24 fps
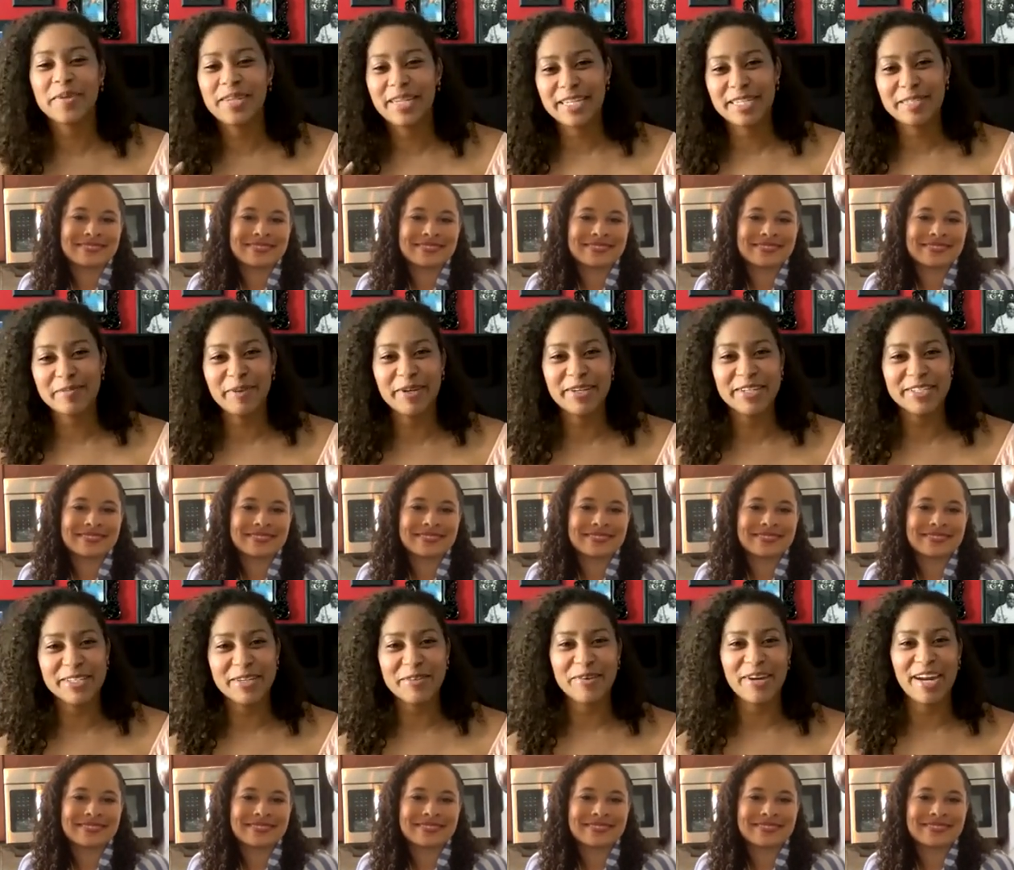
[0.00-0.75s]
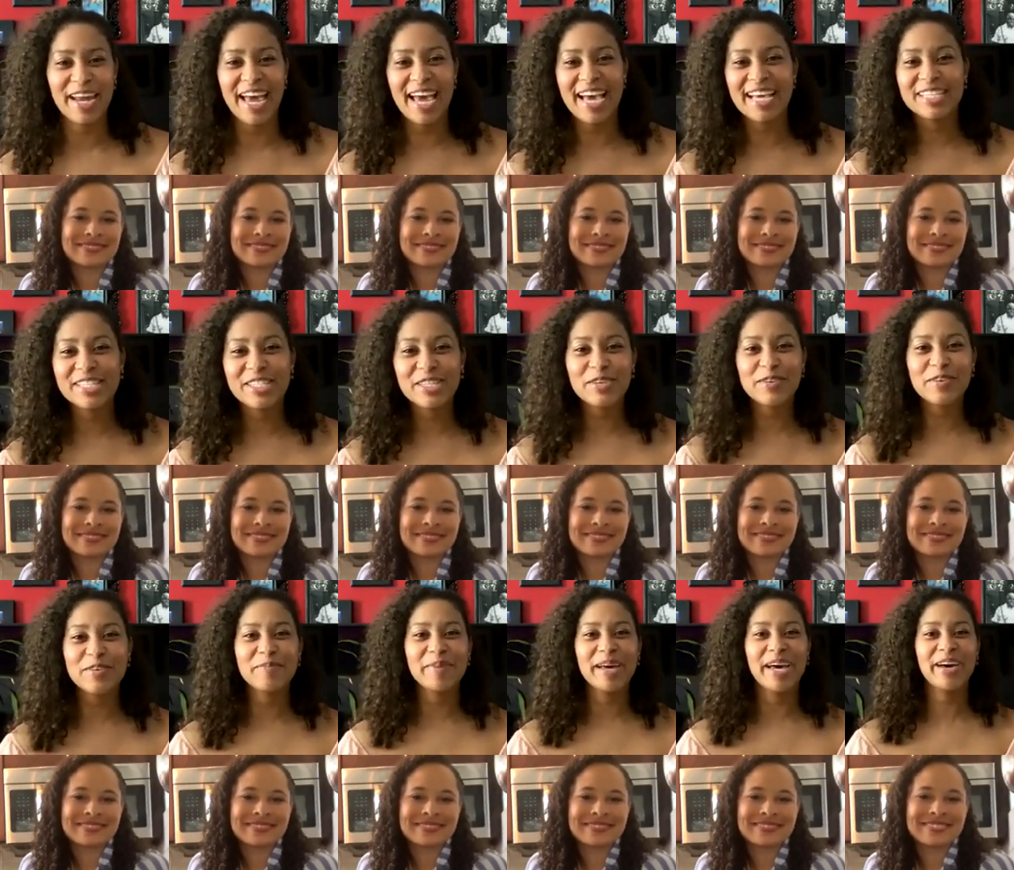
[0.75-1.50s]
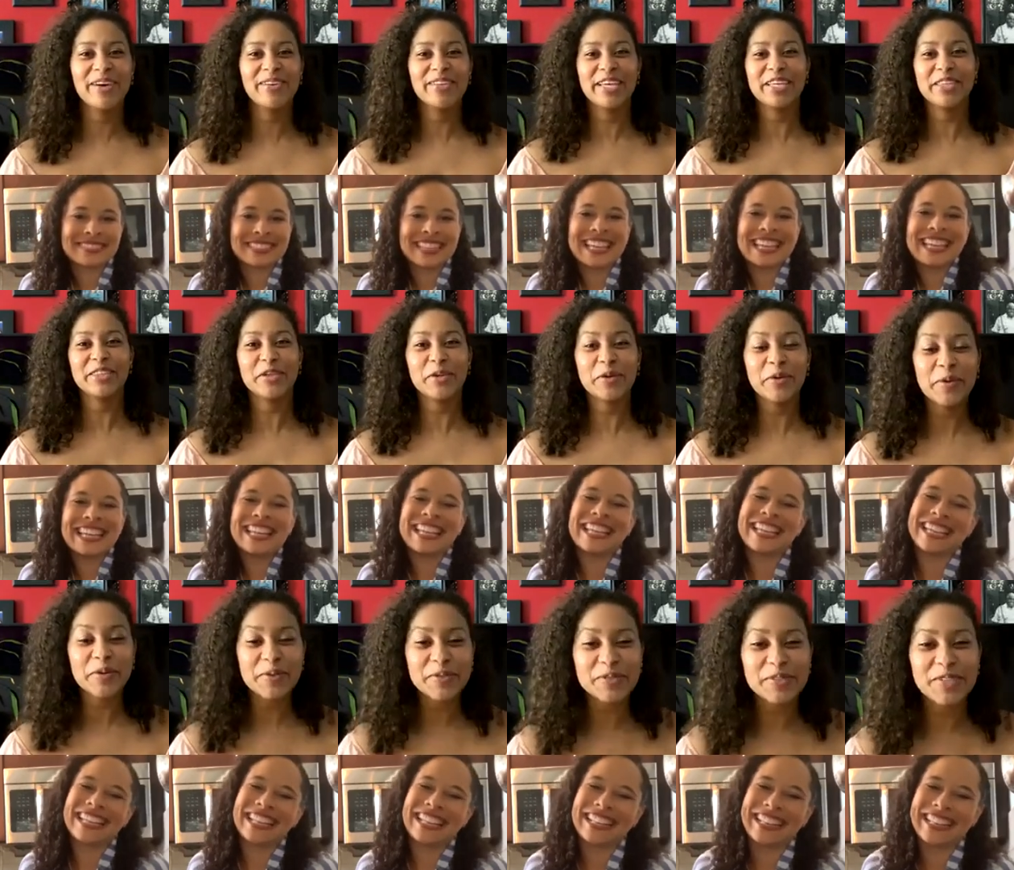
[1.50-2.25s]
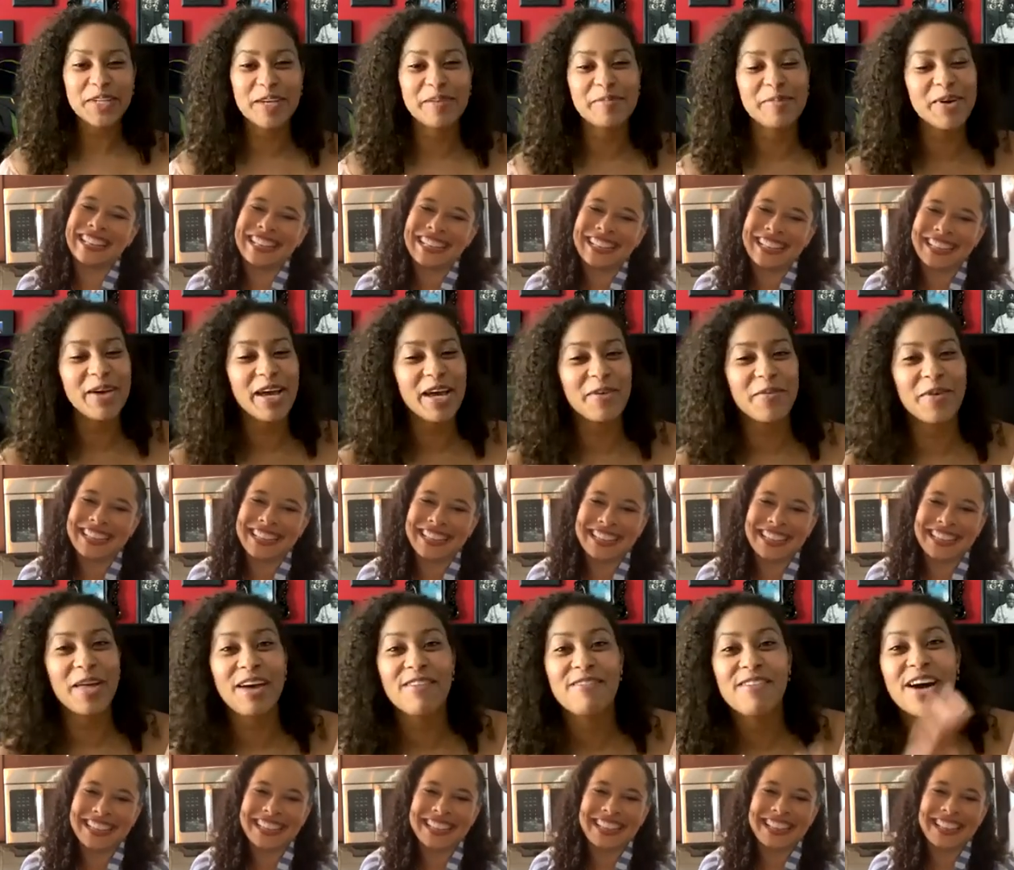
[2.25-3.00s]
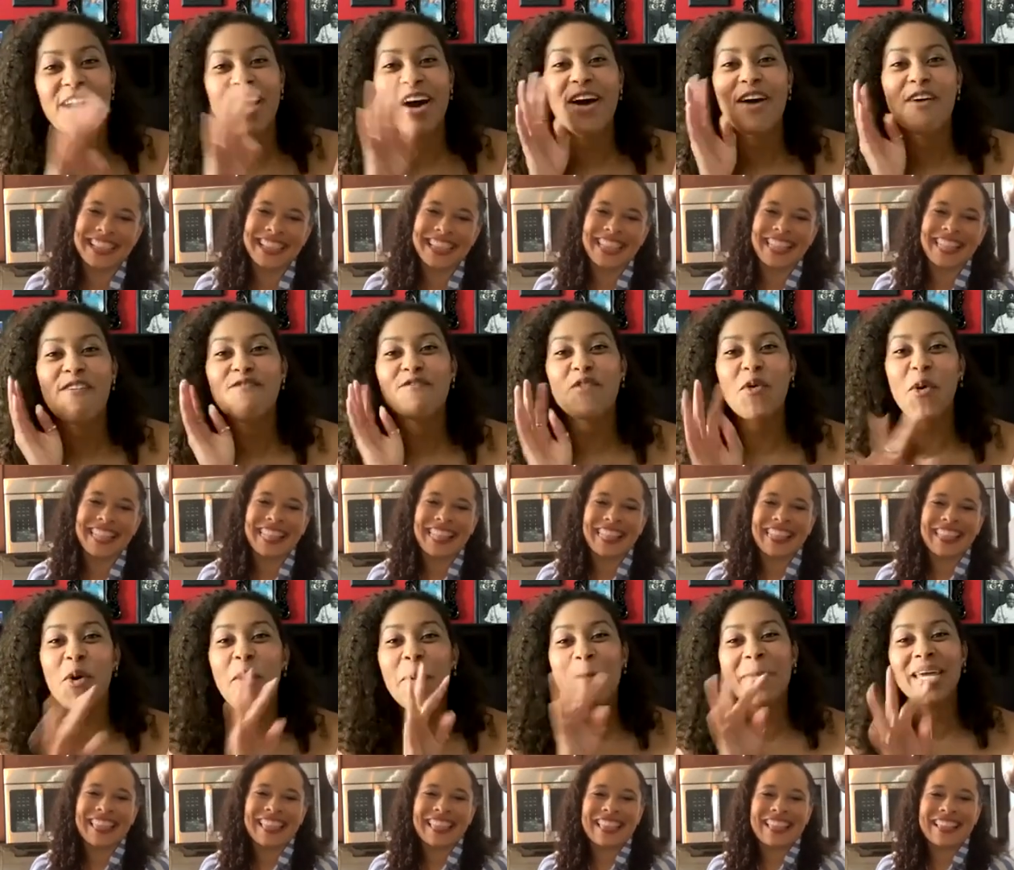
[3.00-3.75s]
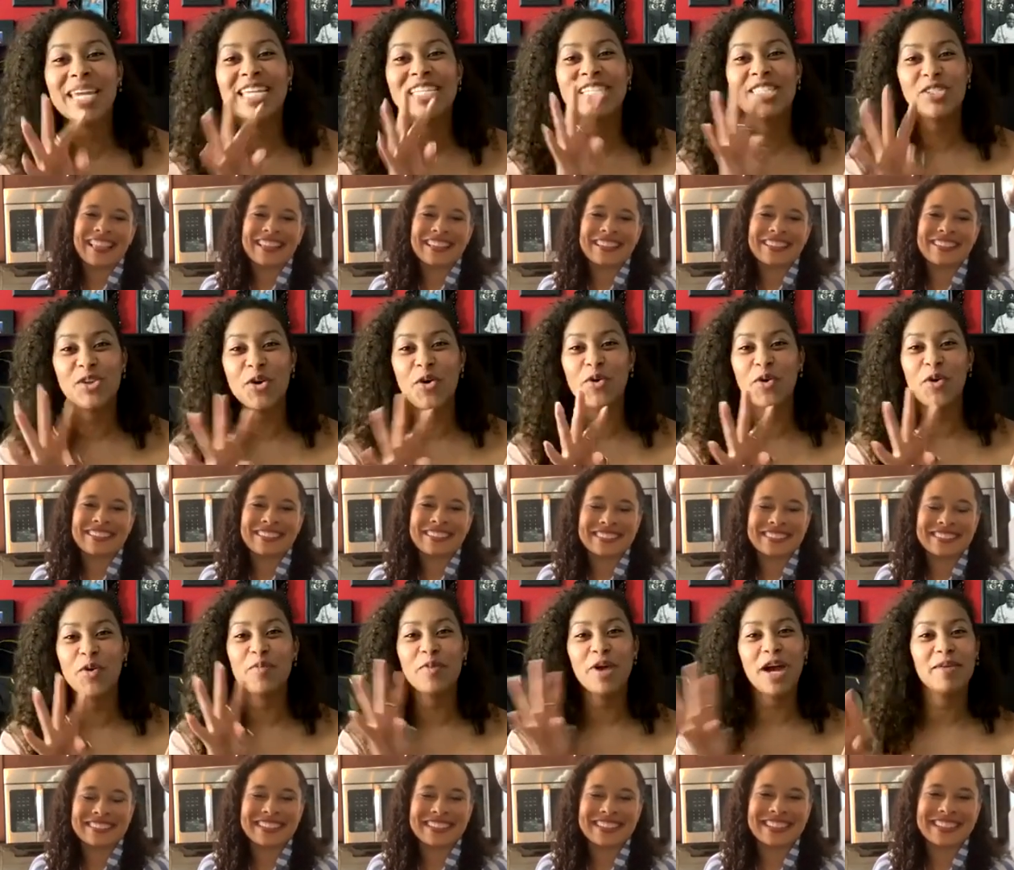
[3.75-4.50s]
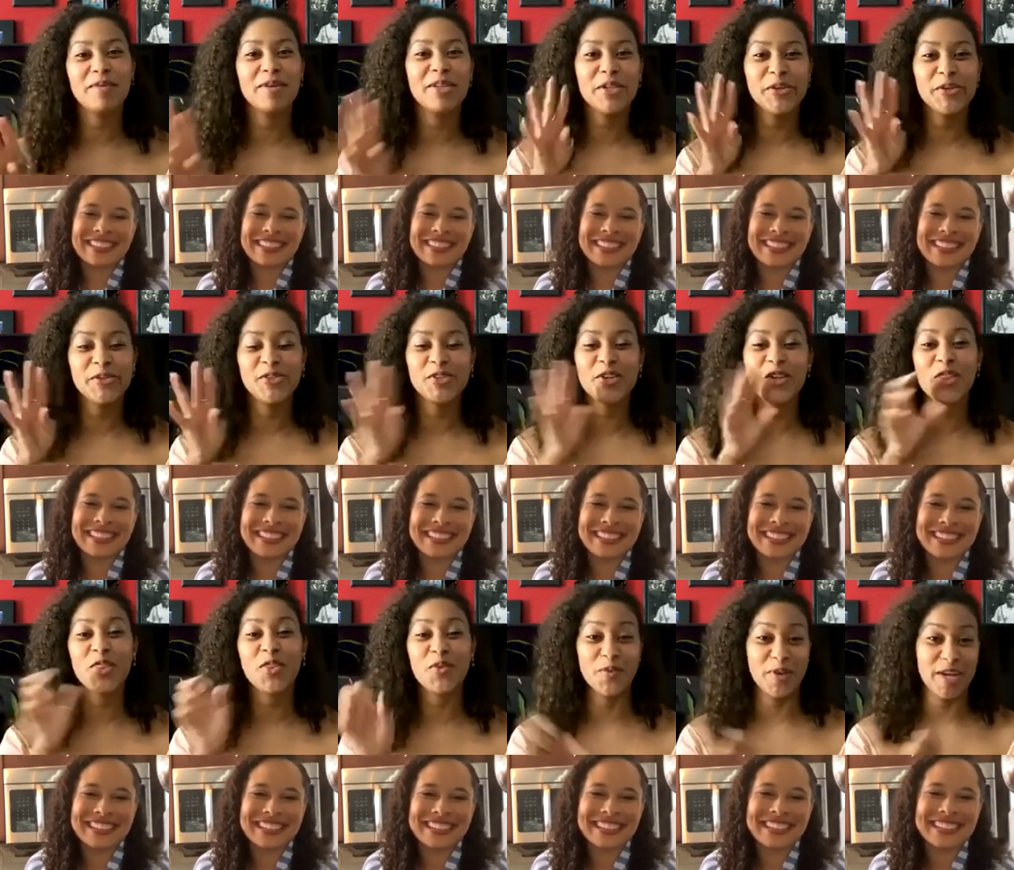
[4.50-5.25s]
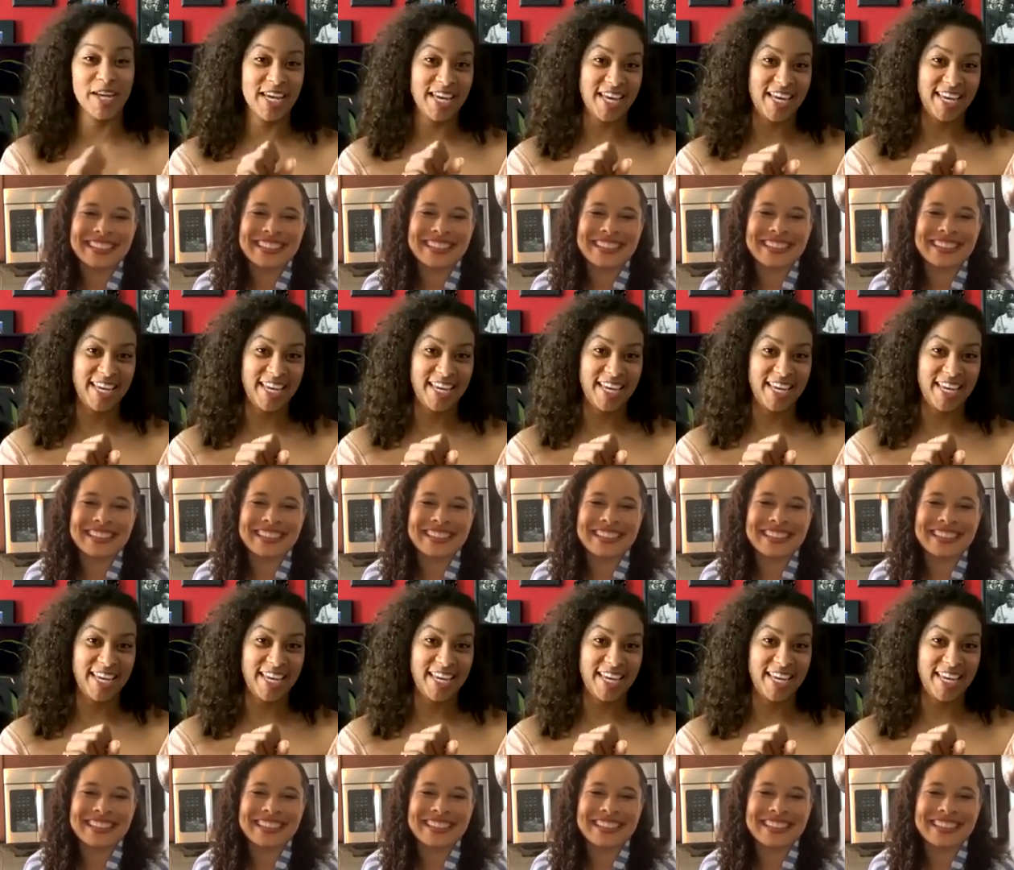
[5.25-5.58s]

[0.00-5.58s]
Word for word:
Speaker 1: experiences I want to ask you about, like the cruise ship. Okay, we have 4 minutes, probably closer to 3.